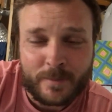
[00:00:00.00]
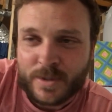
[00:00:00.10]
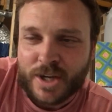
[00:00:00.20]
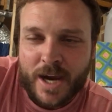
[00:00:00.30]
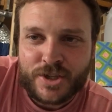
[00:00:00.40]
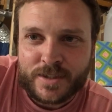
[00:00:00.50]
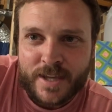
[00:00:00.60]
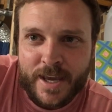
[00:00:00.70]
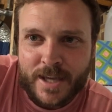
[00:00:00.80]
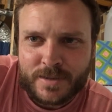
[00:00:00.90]
which I shouldn't
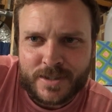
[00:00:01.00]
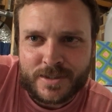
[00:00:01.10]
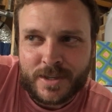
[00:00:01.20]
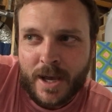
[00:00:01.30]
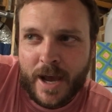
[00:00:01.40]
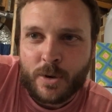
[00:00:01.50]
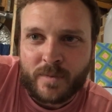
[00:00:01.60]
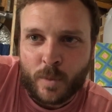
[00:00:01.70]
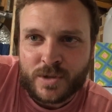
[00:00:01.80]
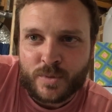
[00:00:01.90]
say yes because I know
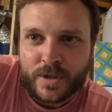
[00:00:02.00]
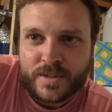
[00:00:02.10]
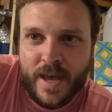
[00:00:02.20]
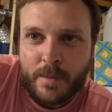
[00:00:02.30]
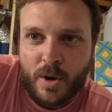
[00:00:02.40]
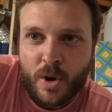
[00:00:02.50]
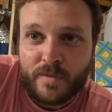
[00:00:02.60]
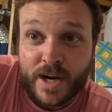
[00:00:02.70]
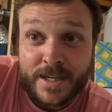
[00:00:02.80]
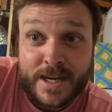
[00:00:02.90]
everyone's really sad about
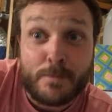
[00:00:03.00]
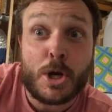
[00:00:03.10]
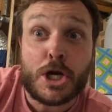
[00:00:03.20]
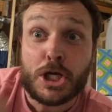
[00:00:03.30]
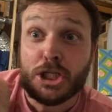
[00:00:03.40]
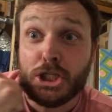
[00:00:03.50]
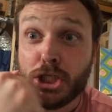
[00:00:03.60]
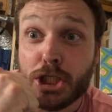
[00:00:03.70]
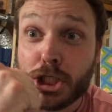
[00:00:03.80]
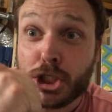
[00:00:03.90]
COVID 19, but
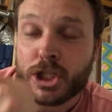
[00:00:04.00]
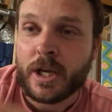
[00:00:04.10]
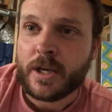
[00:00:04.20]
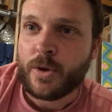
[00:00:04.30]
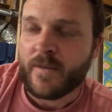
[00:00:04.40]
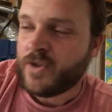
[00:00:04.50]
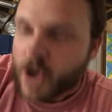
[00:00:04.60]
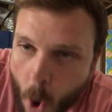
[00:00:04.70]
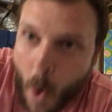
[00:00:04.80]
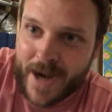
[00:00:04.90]
yes. You have
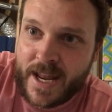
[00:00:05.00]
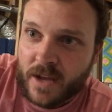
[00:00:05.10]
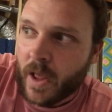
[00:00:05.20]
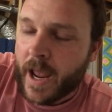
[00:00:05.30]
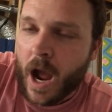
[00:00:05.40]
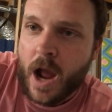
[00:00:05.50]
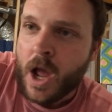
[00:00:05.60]
no idea. Like,